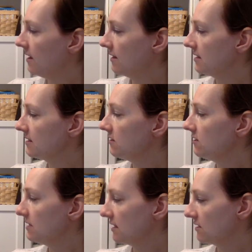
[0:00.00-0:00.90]
This
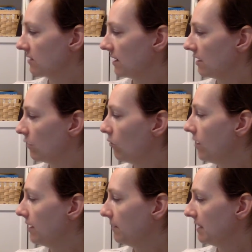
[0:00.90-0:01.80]
little sixth grader
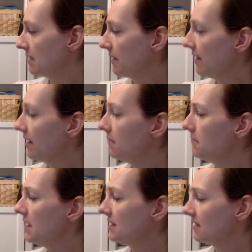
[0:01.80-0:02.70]
won it by spelling
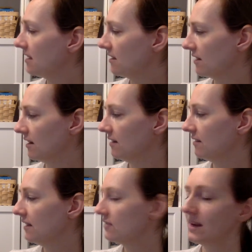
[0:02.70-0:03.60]
muscular.
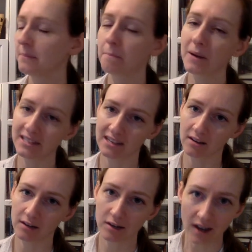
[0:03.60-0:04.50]
That's right,
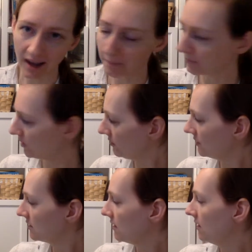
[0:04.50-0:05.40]
muscular, not
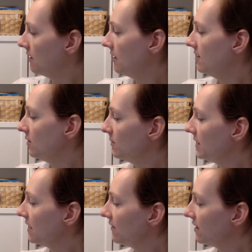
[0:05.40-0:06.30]
mulct.
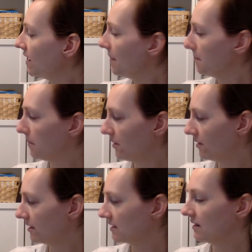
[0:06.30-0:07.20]
Nobody even got
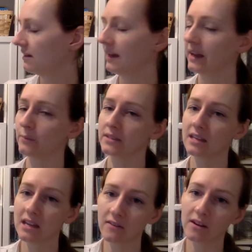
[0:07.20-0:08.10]
mulct. I was
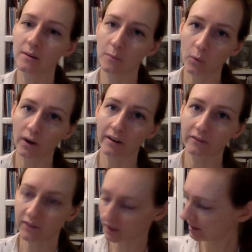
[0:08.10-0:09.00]
even more
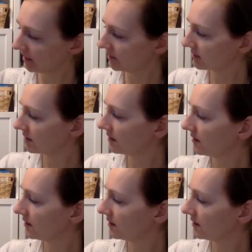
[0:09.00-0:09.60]
furious.